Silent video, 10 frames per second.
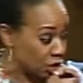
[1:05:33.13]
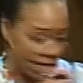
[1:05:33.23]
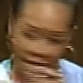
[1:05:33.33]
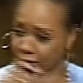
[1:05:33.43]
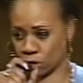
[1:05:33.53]

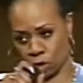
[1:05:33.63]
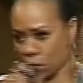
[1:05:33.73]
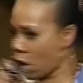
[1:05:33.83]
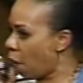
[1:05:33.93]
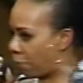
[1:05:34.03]
it is through
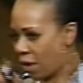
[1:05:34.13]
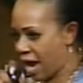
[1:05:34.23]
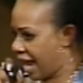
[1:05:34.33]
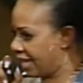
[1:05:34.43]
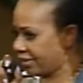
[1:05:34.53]
your
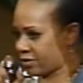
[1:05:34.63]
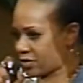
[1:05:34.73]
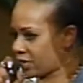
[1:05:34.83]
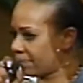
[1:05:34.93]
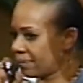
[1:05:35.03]

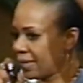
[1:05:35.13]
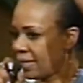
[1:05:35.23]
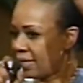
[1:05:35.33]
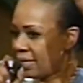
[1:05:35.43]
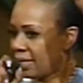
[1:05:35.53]
praise.
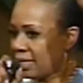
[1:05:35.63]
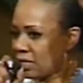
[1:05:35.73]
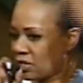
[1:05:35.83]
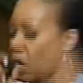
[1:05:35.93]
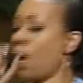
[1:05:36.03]

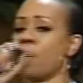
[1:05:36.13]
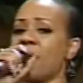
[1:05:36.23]
So on the